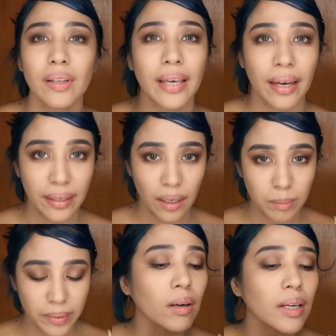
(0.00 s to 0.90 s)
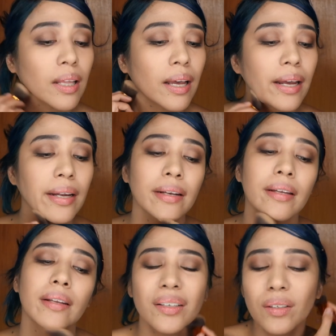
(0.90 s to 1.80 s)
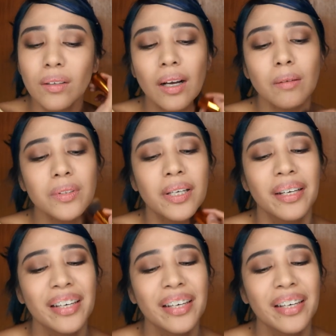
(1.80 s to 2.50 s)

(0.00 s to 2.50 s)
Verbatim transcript: The cat helped Coraline and you know, I'm